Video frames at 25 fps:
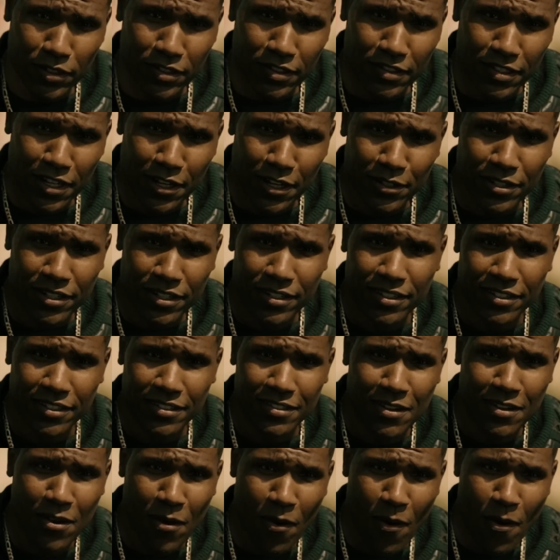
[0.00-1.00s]
with Dion,
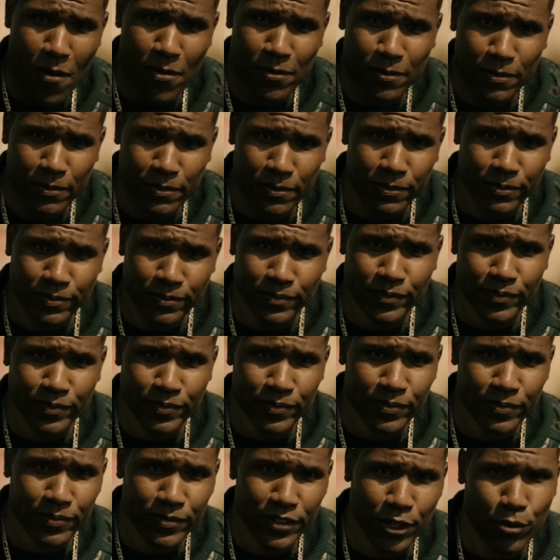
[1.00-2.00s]
Quincy Chad,
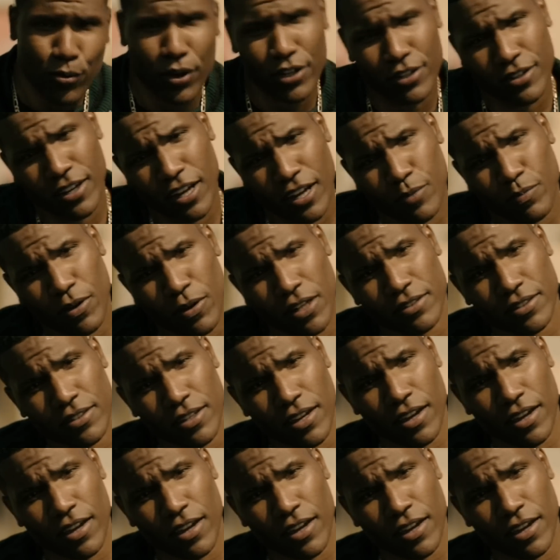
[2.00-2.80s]
who has taken over for